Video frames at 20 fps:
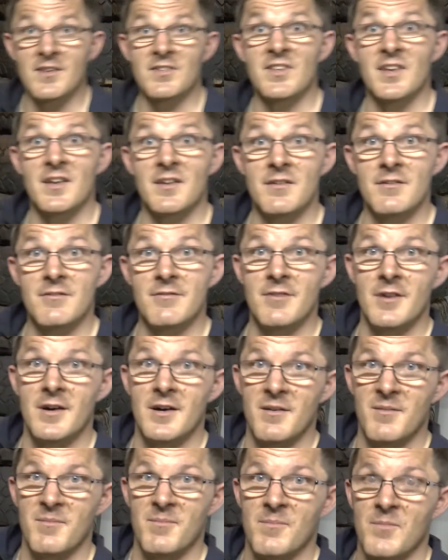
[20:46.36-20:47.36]
a set of
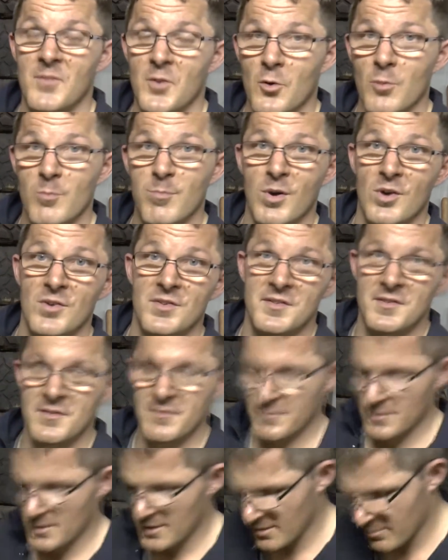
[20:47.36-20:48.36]
or a box
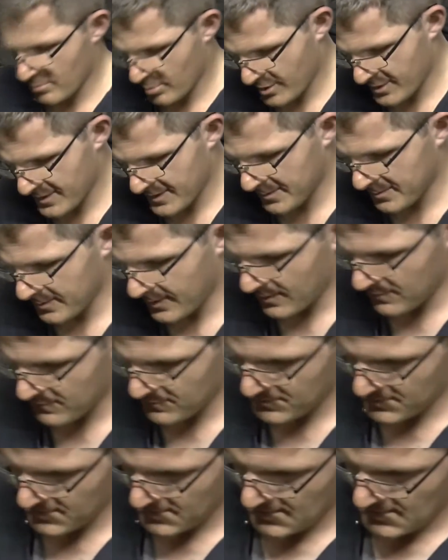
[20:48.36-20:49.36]
of neoprene
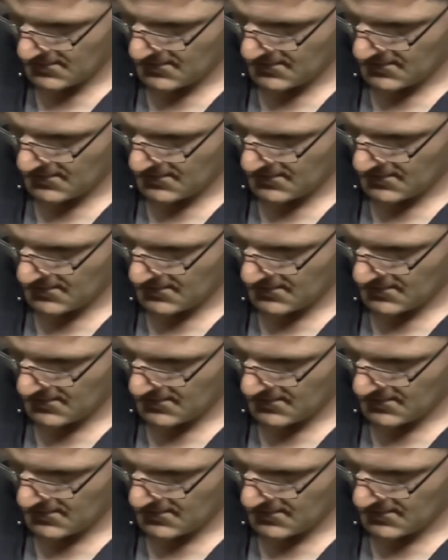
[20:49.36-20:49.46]
gloves,